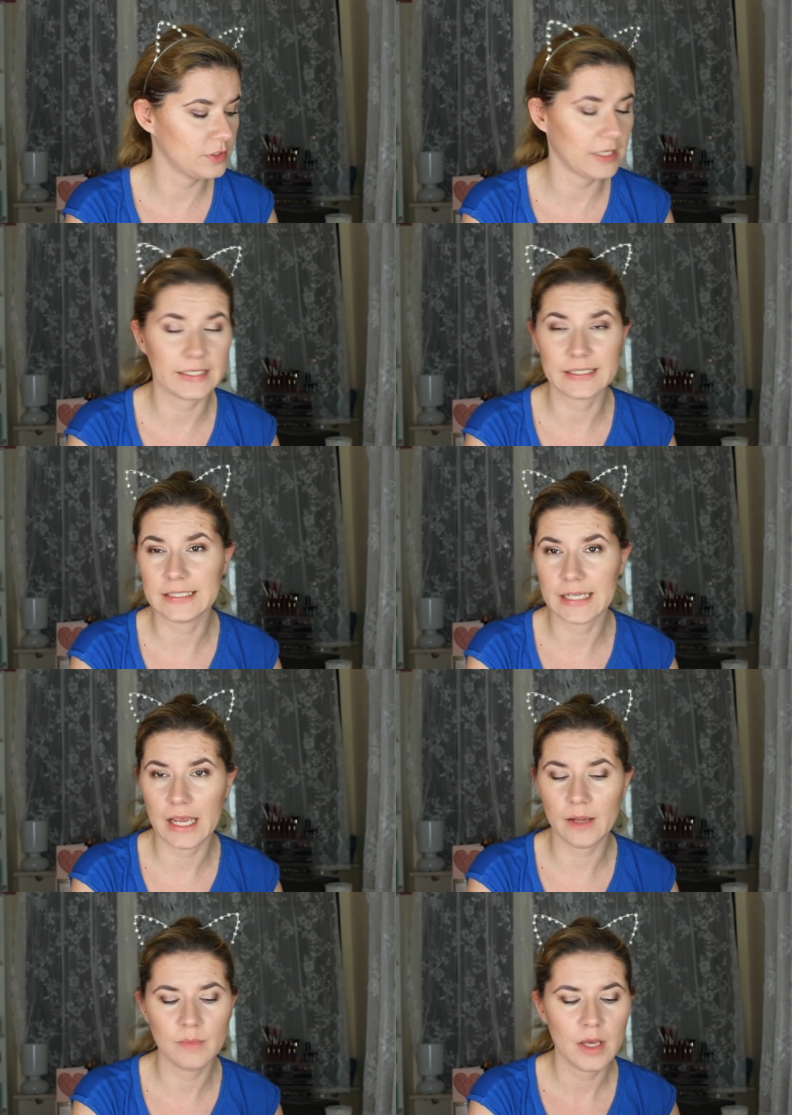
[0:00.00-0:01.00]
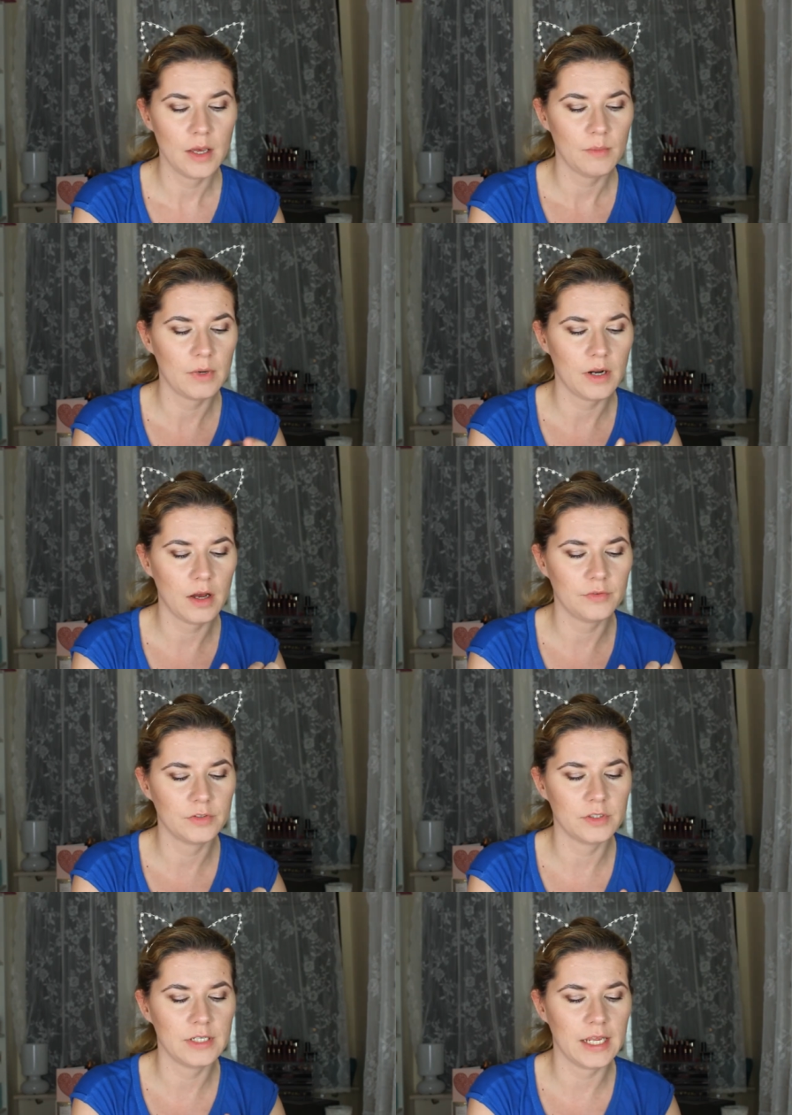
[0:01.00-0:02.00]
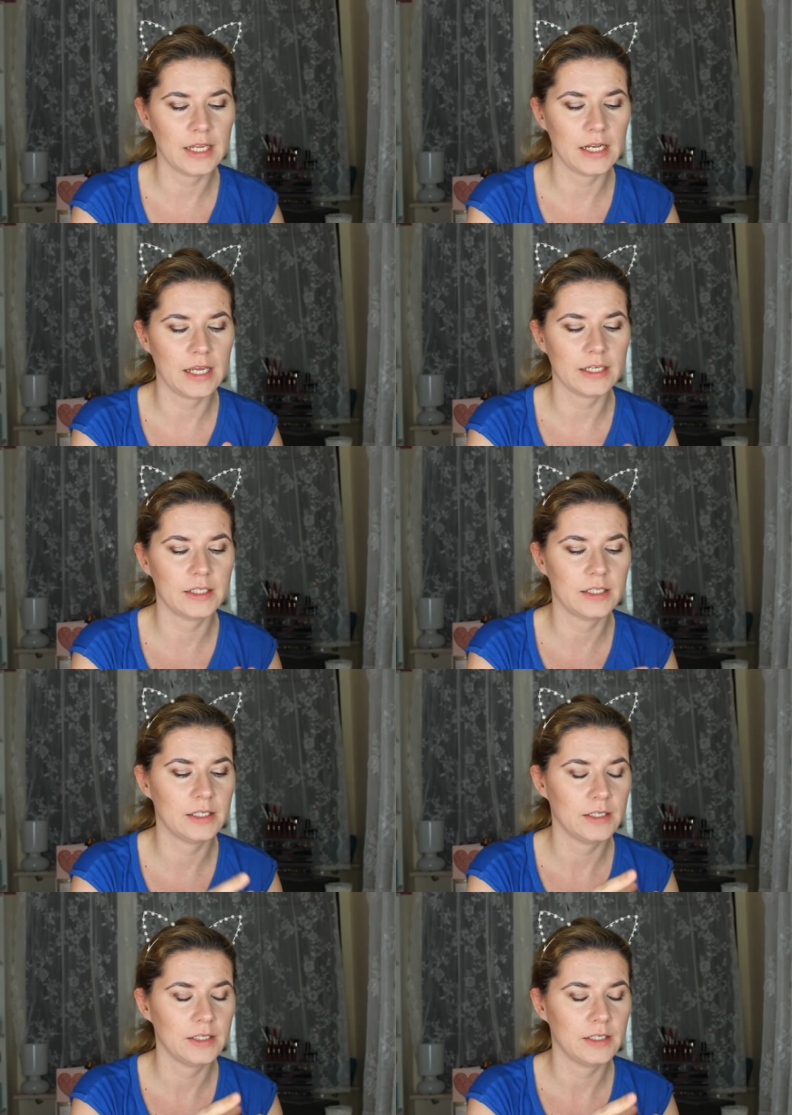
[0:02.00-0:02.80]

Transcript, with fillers: or second time but after they like